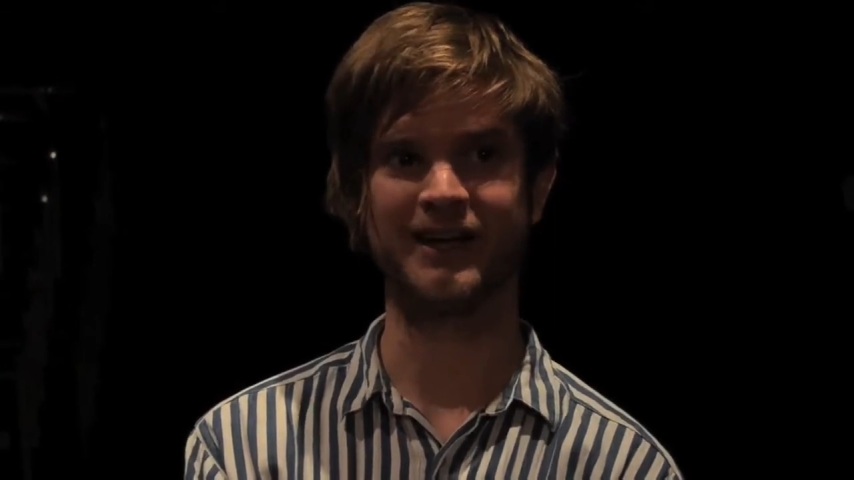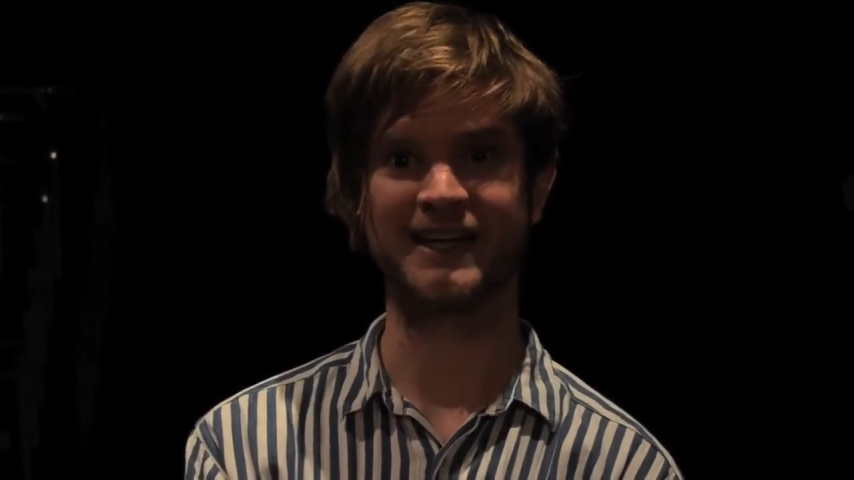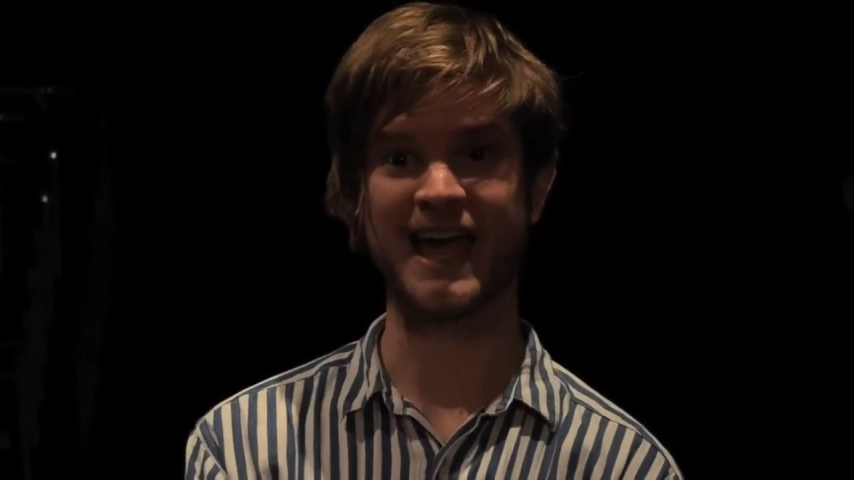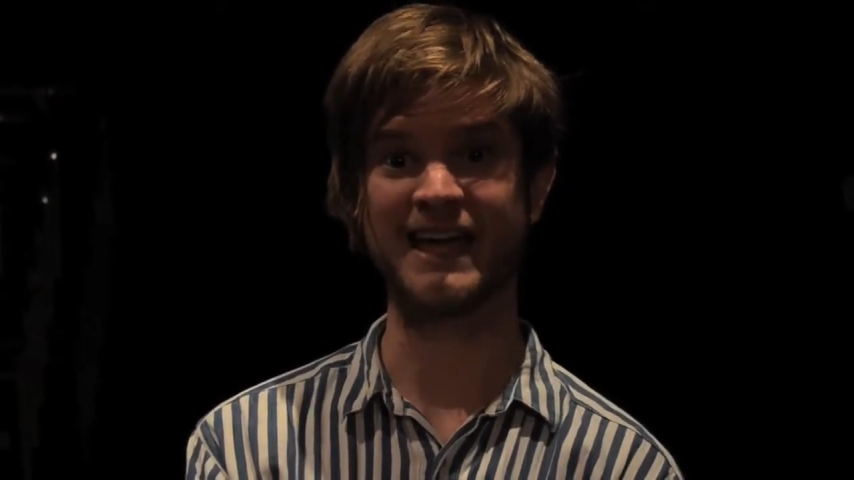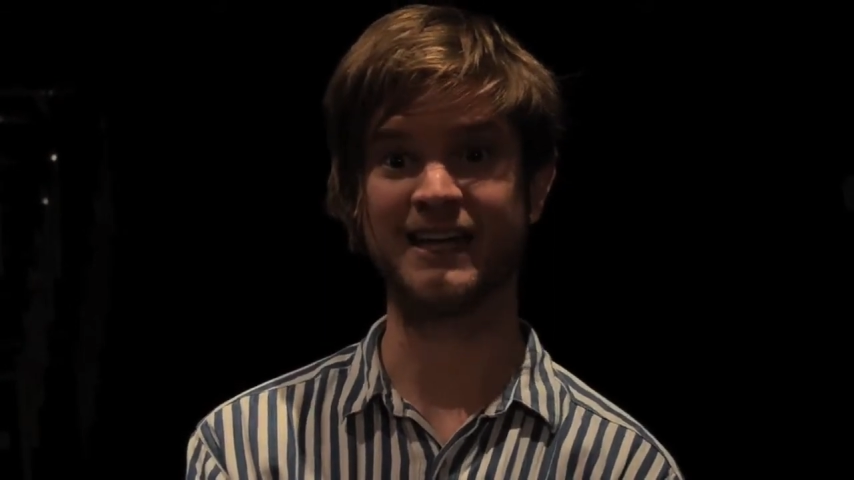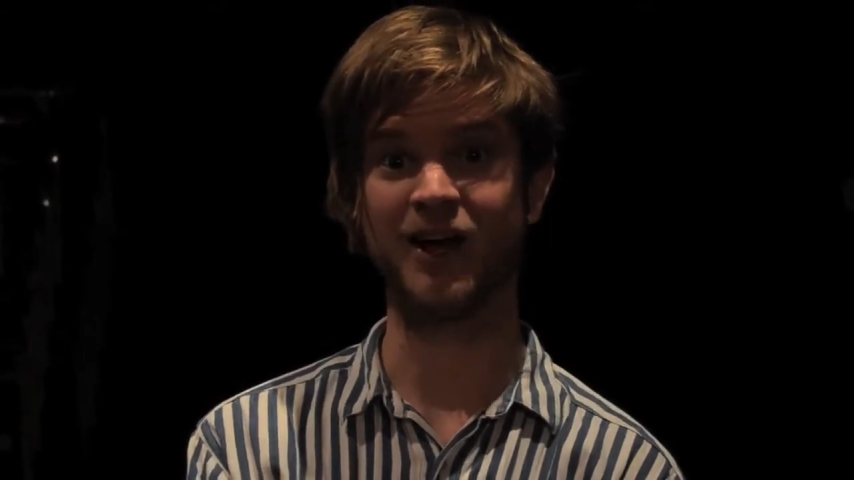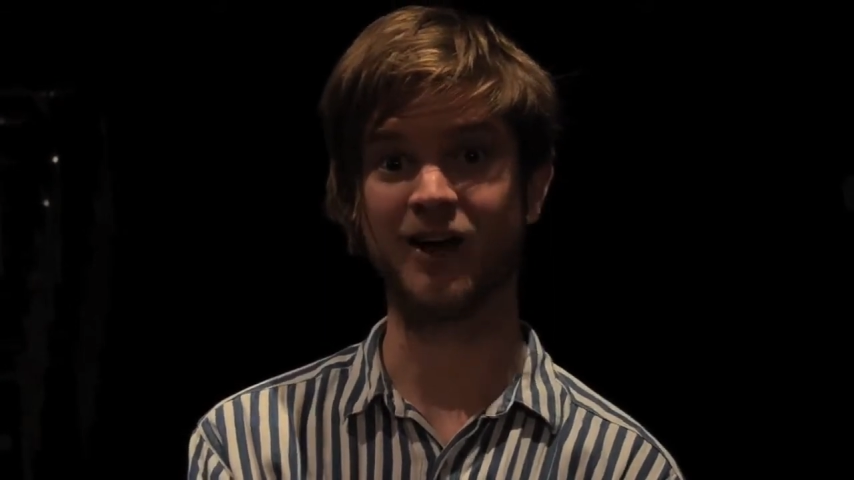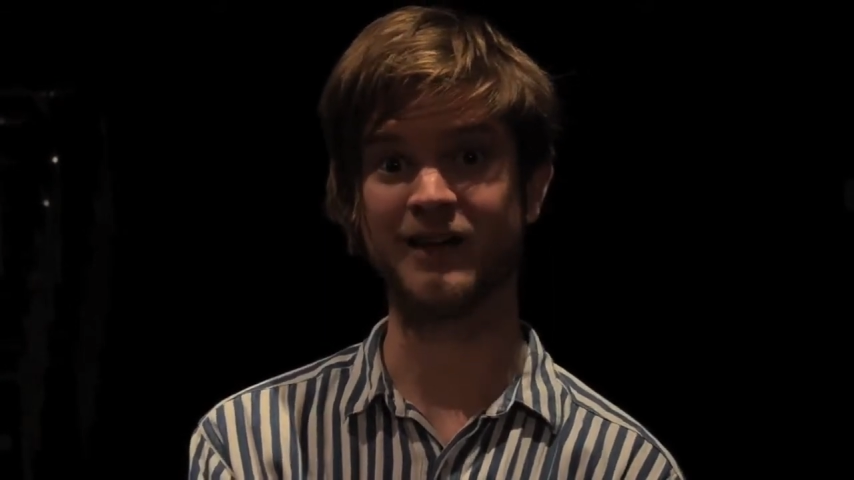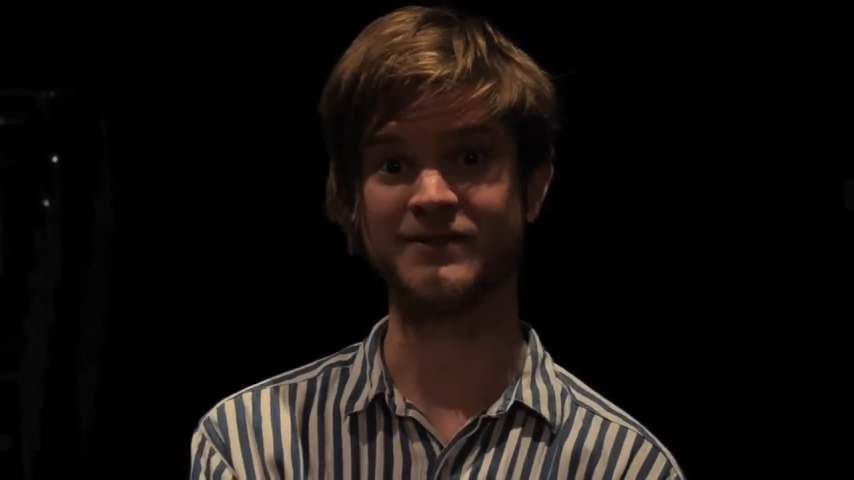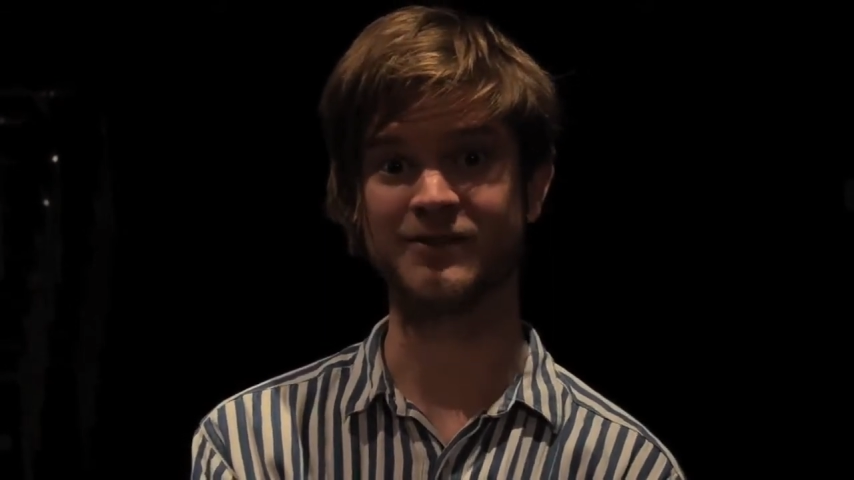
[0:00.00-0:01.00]
gay
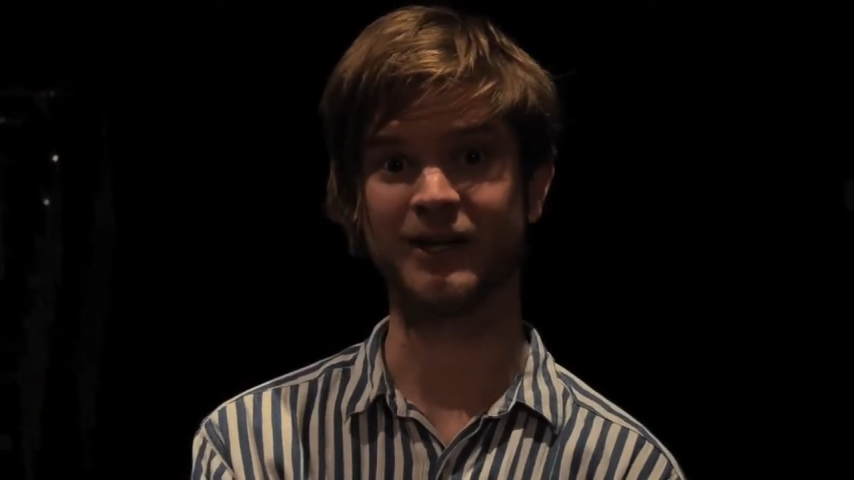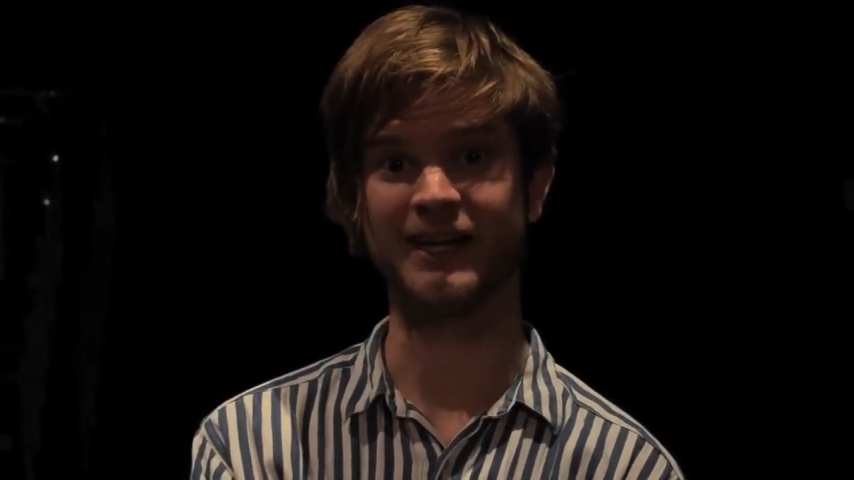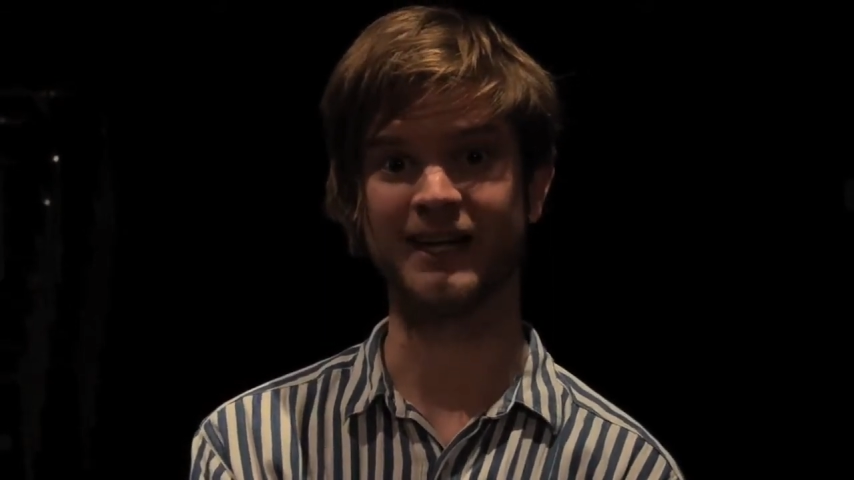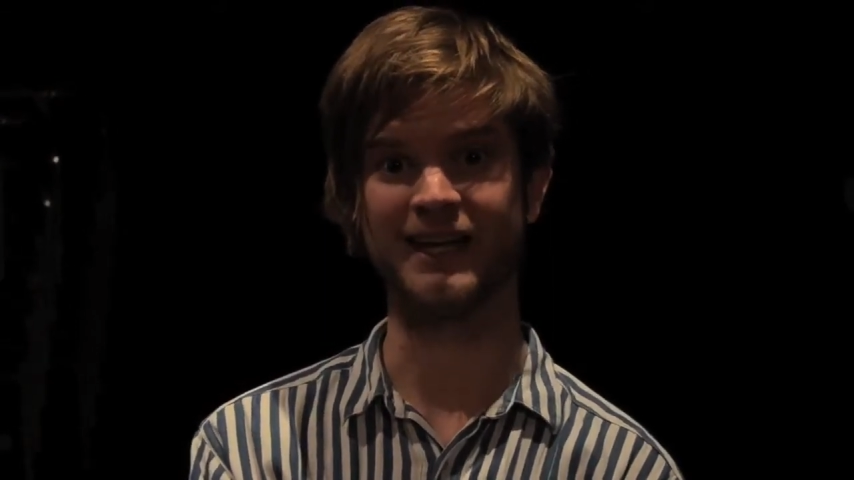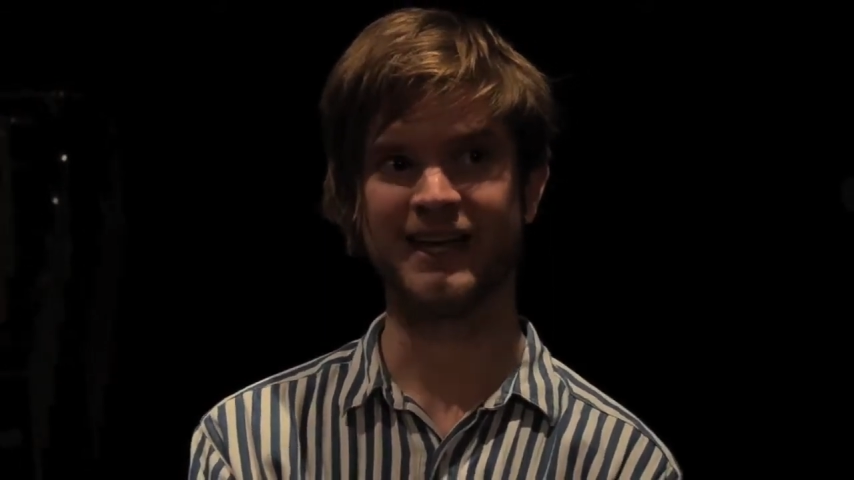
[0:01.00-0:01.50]
lives really.